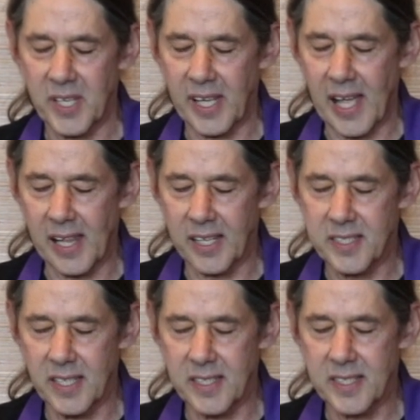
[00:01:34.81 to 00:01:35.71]
and
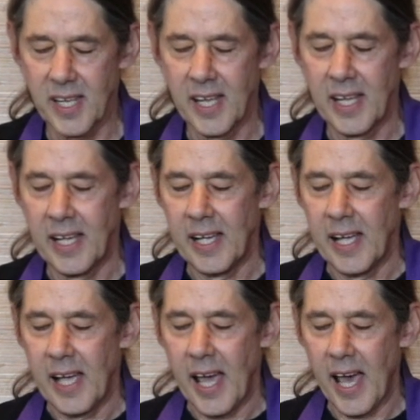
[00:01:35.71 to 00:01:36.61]
galaxies.
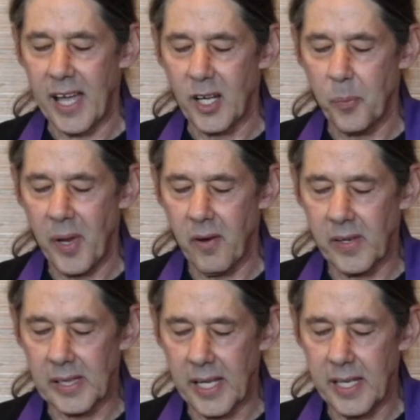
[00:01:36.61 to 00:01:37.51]
And
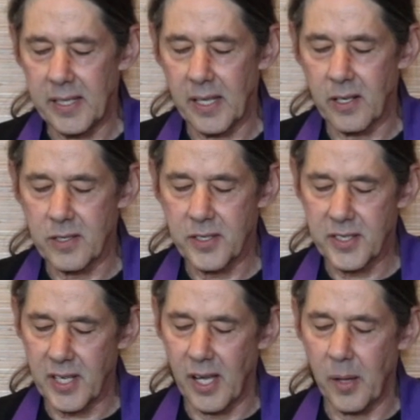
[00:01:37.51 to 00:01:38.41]
apparently, there's